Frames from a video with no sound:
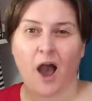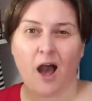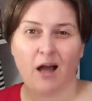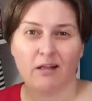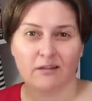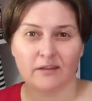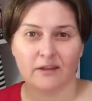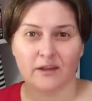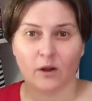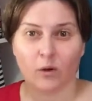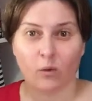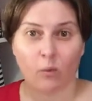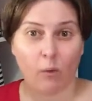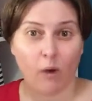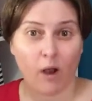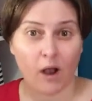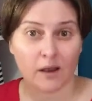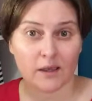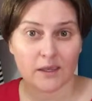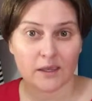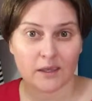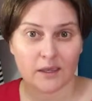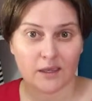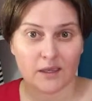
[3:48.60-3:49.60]
a little
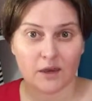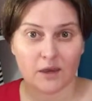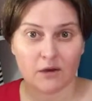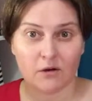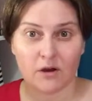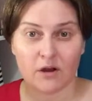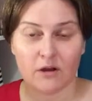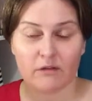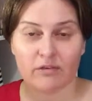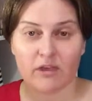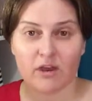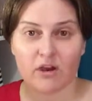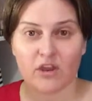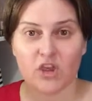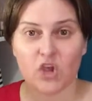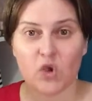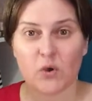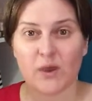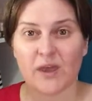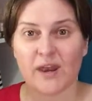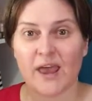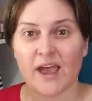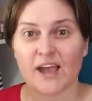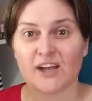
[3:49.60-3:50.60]
wonky here or there, you
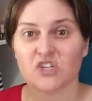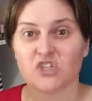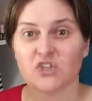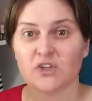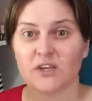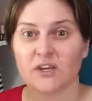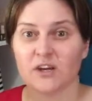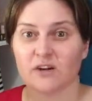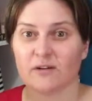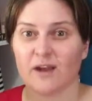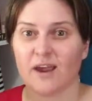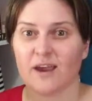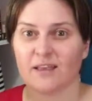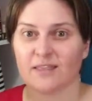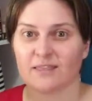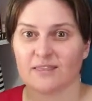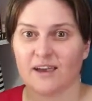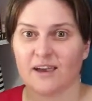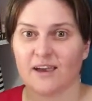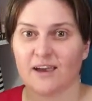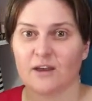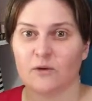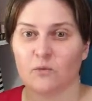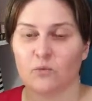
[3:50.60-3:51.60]
can actually correct
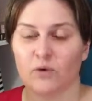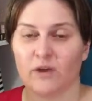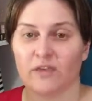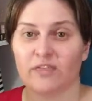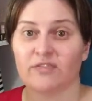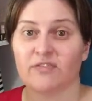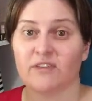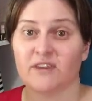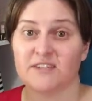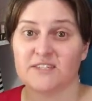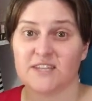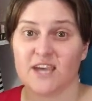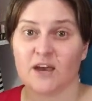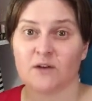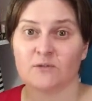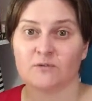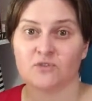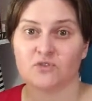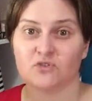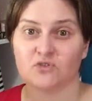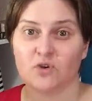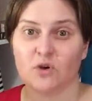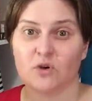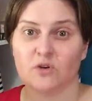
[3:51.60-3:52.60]
that with the
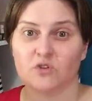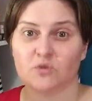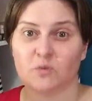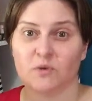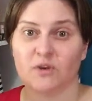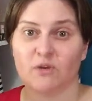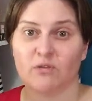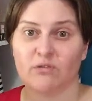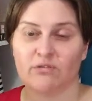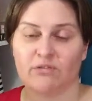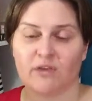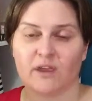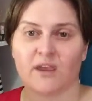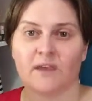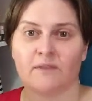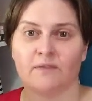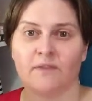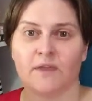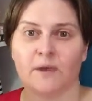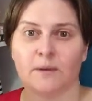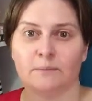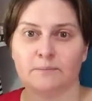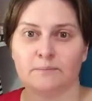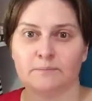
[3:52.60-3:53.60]
downstrokes when you thicken
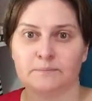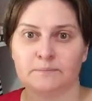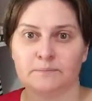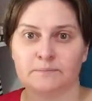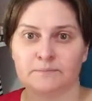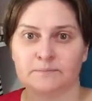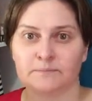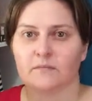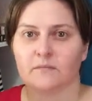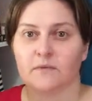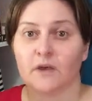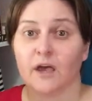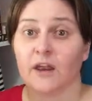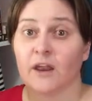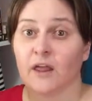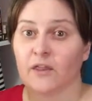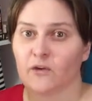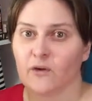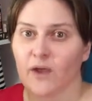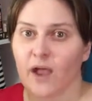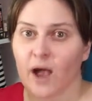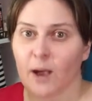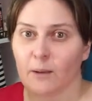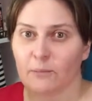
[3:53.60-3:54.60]
them.
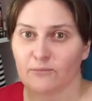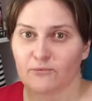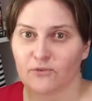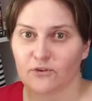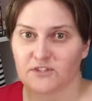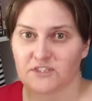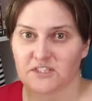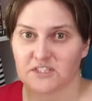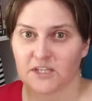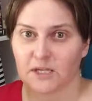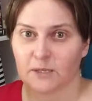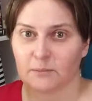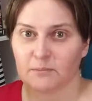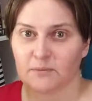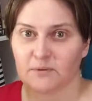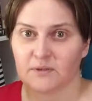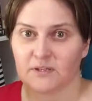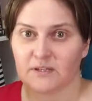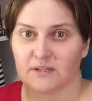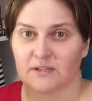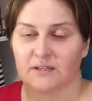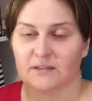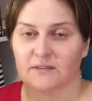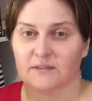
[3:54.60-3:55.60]
Another helpful tip
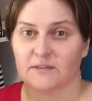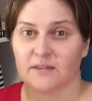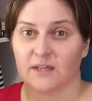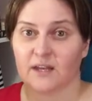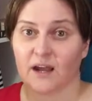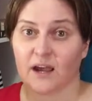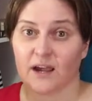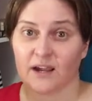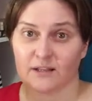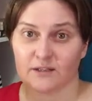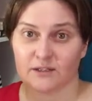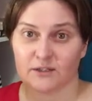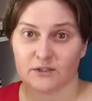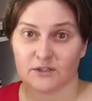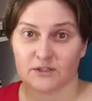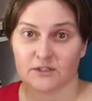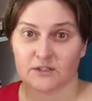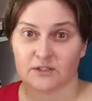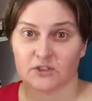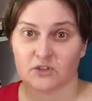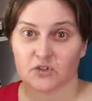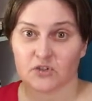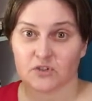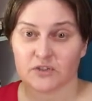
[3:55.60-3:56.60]
that I
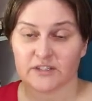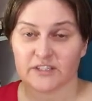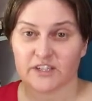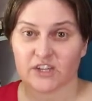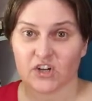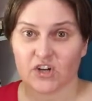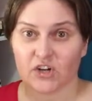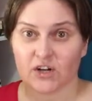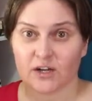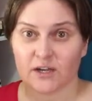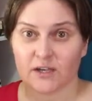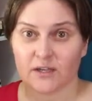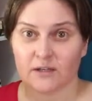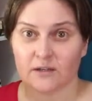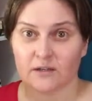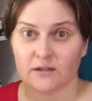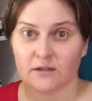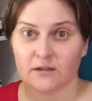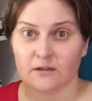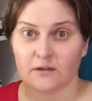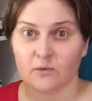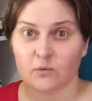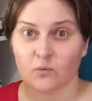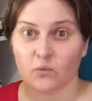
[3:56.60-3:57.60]
learned early
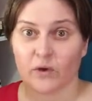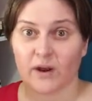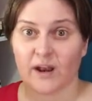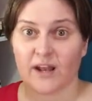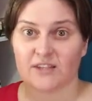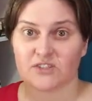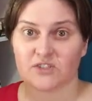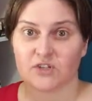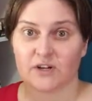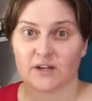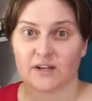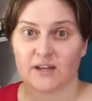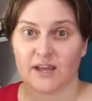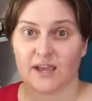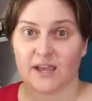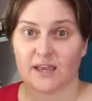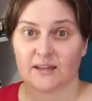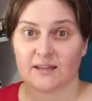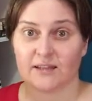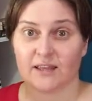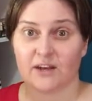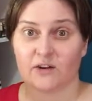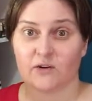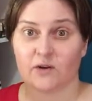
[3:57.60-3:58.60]
on when I started
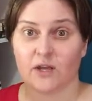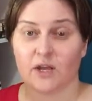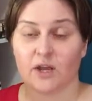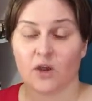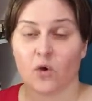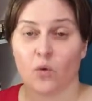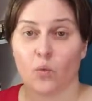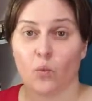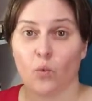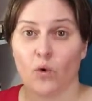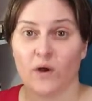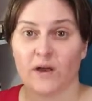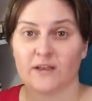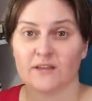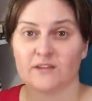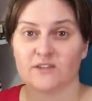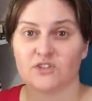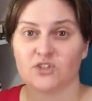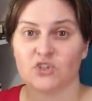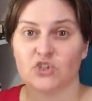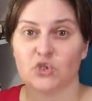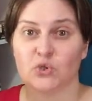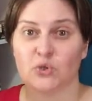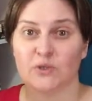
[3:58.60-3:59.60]
hand lettering
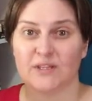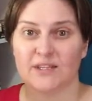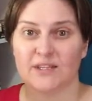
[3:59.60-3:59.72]
was to